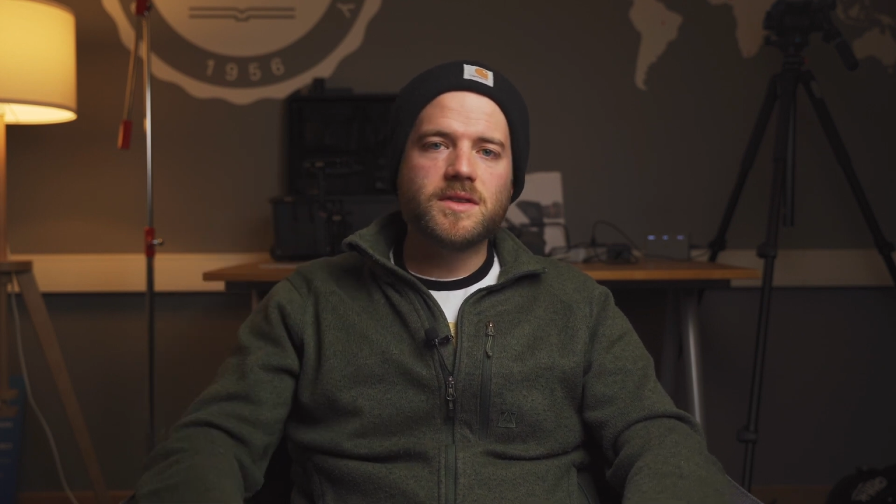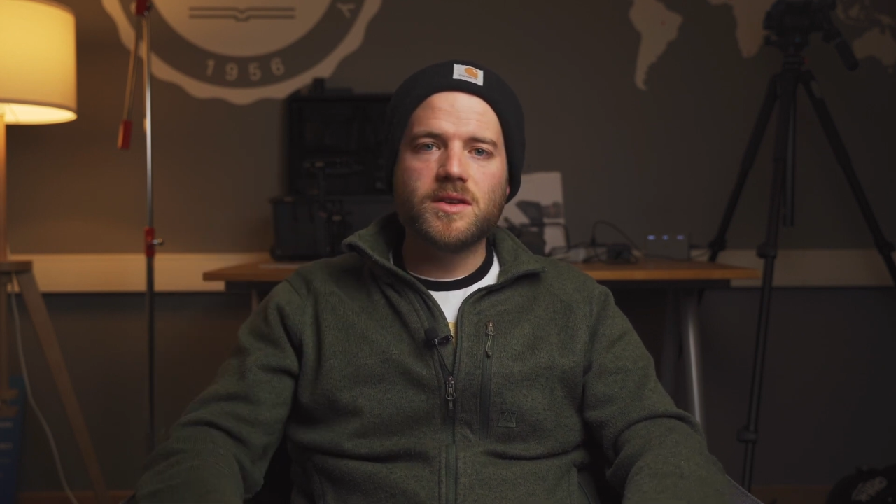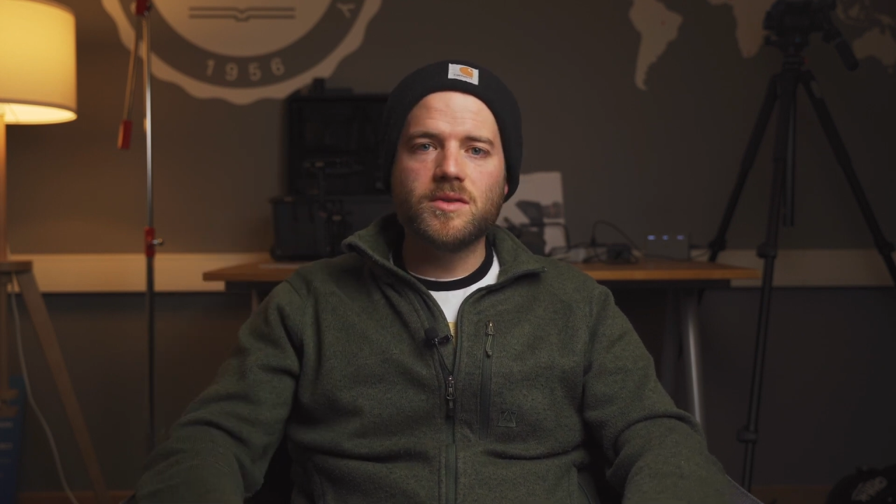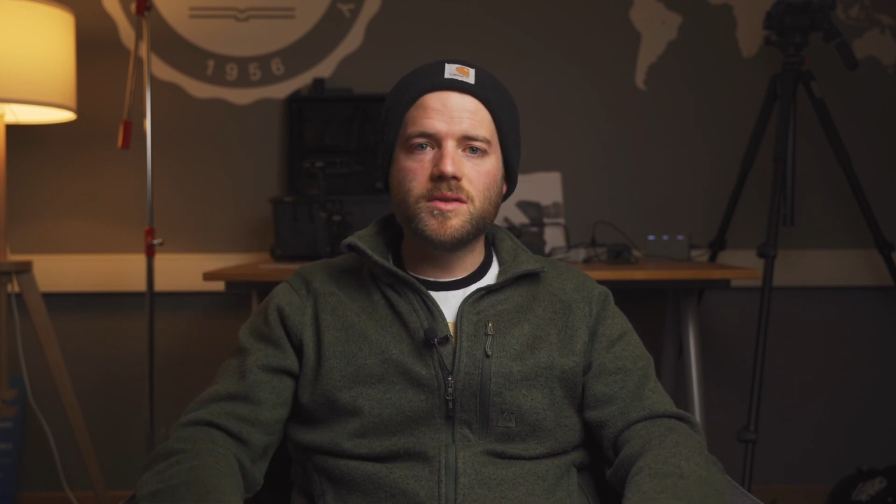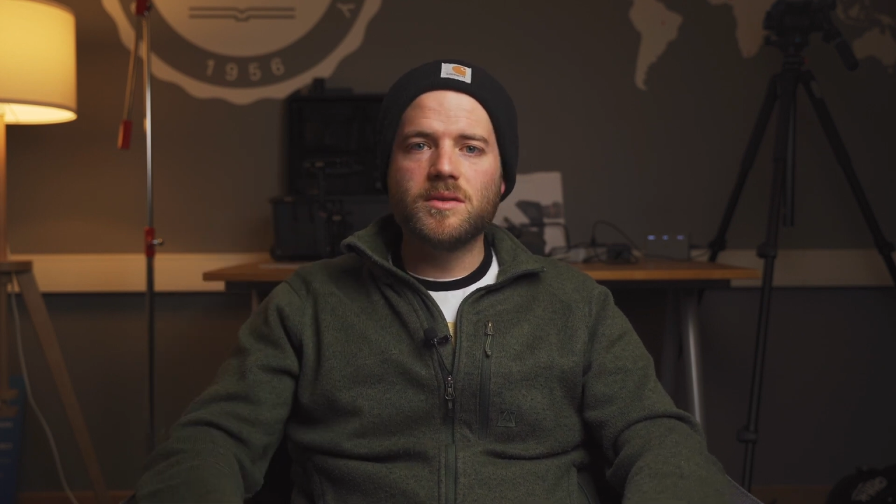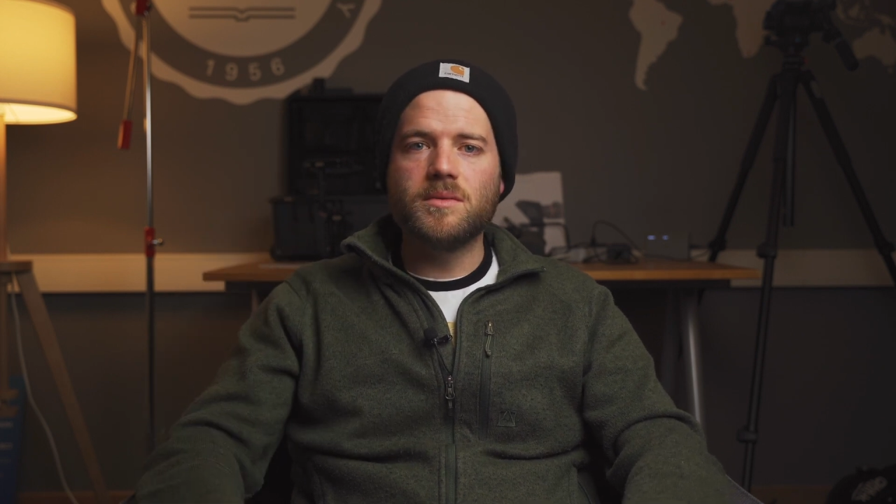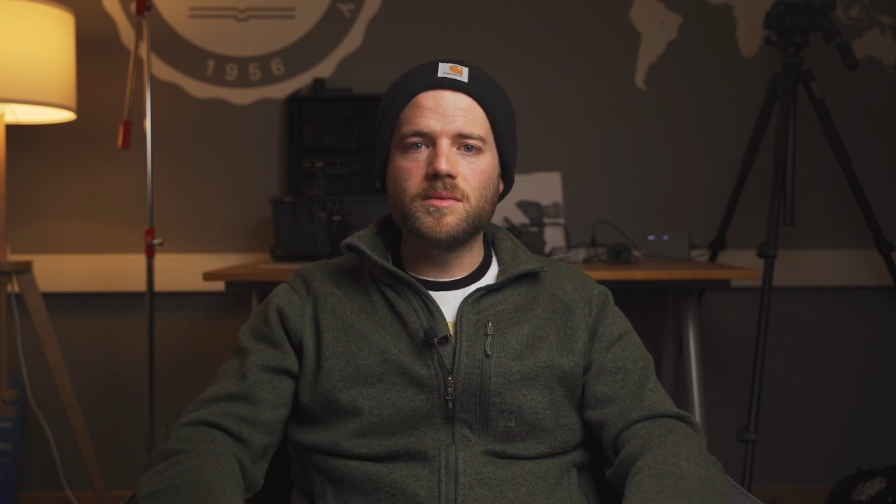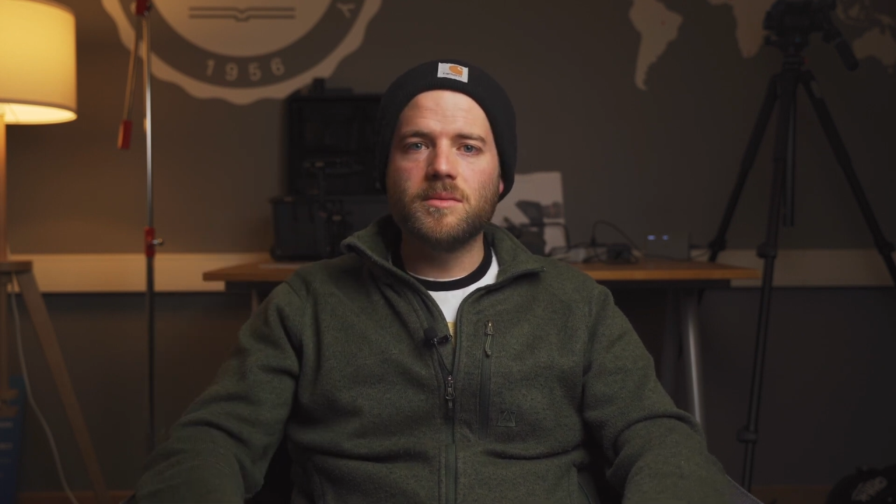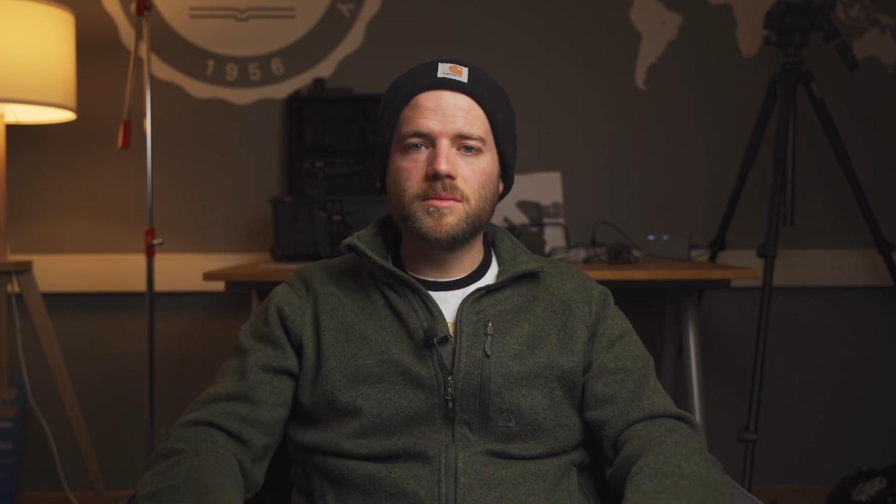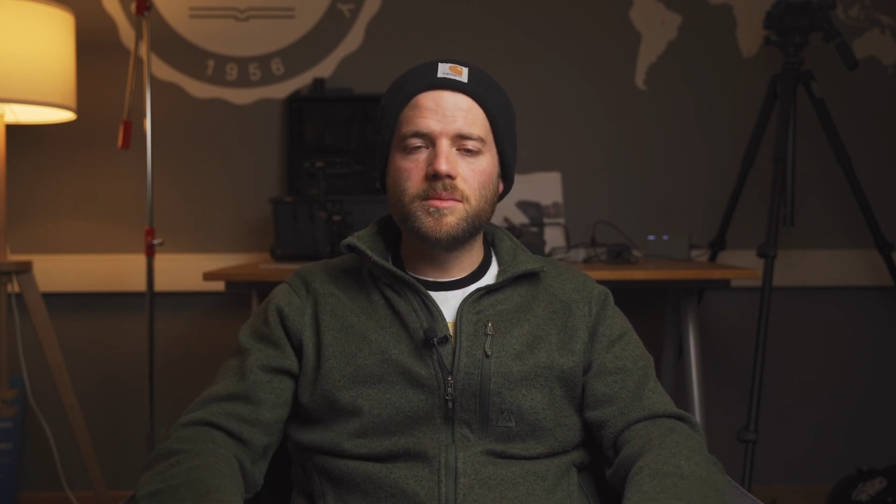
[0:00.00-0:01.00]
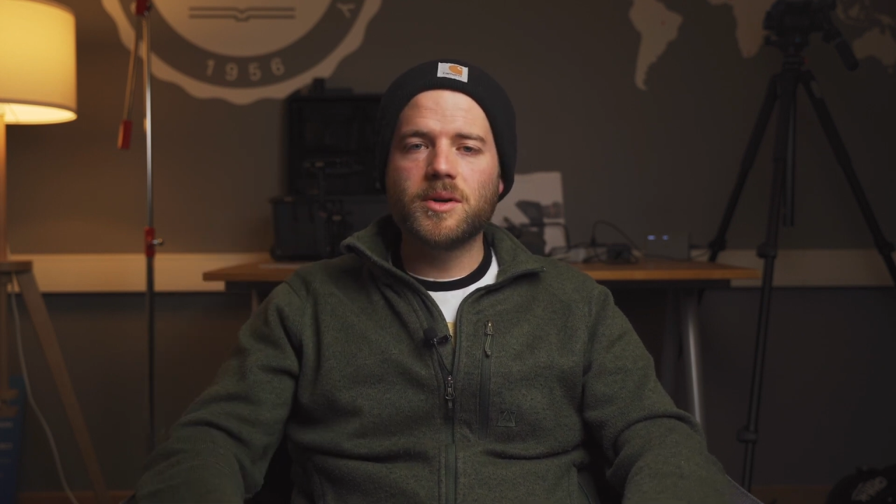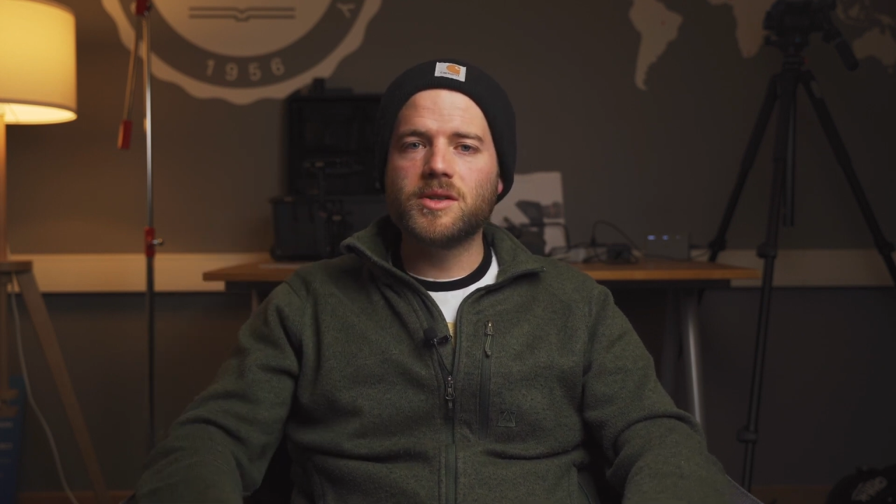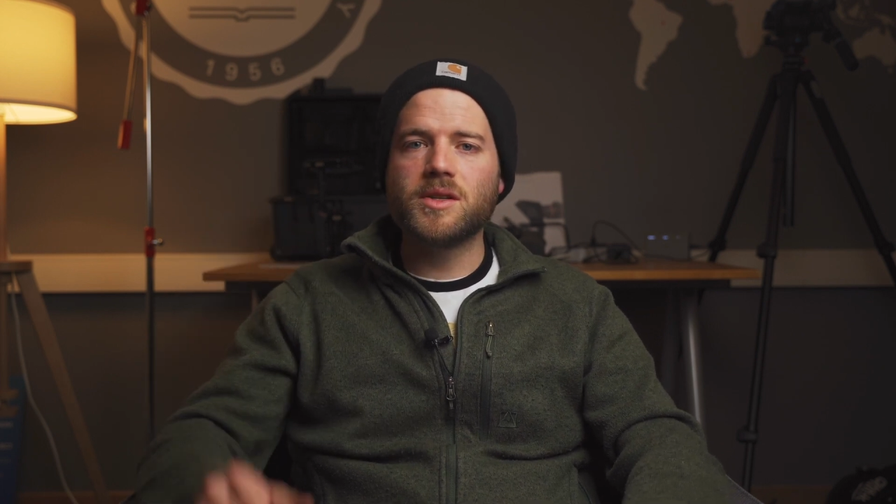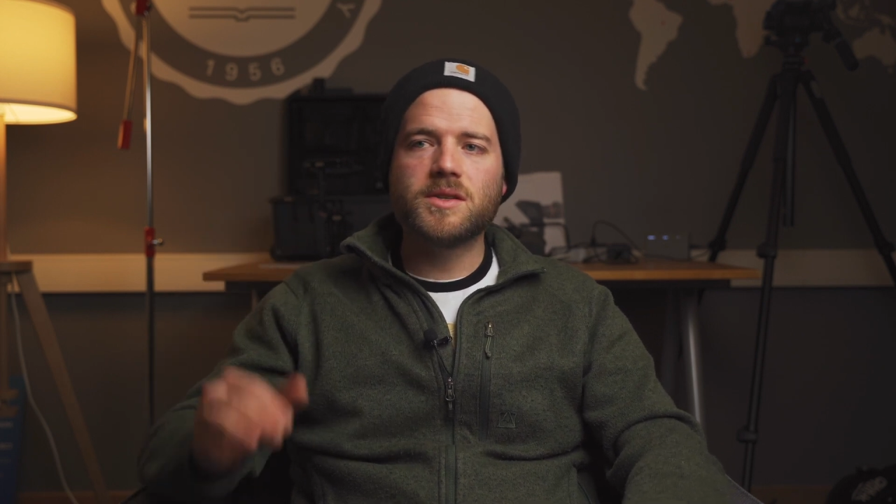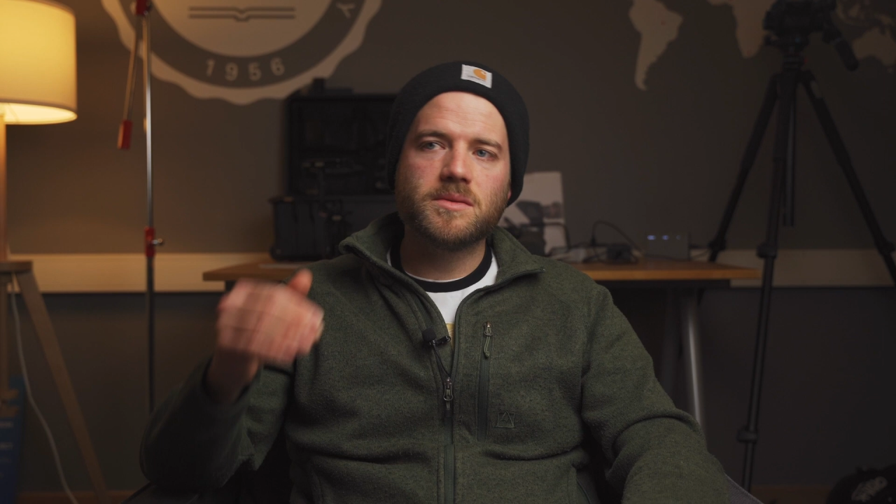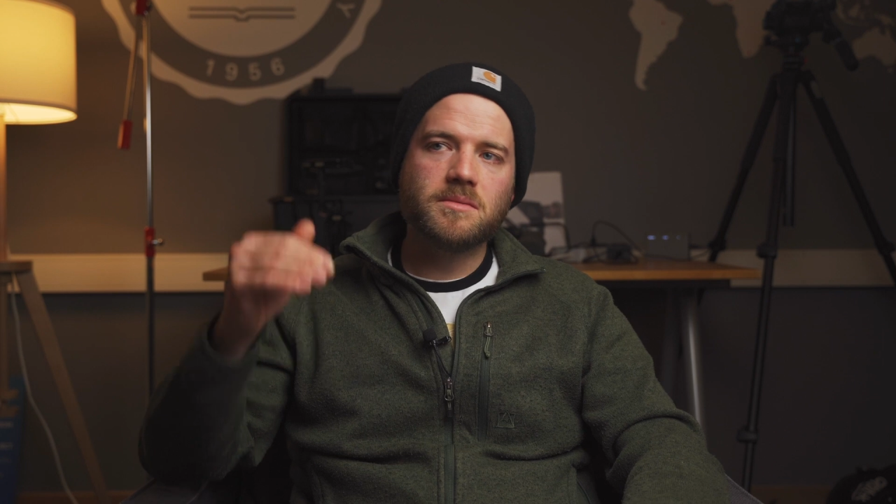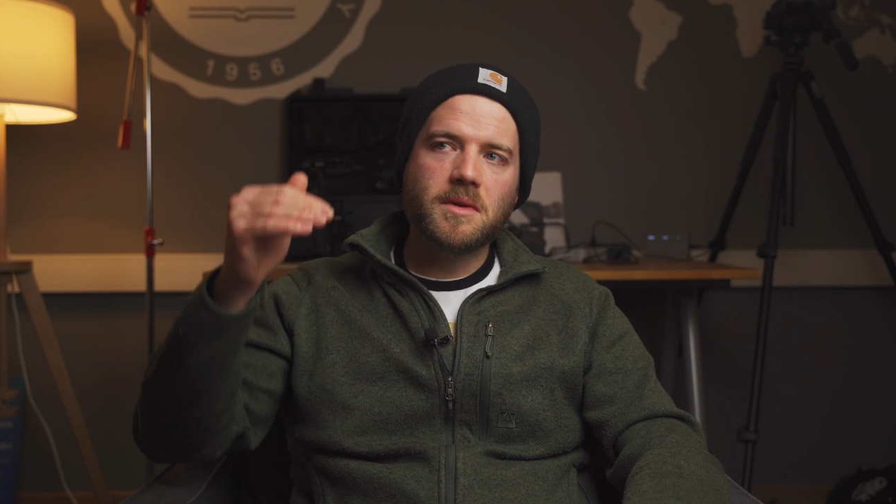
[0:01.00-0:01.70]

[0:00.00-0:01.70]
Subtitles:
that you could purchase,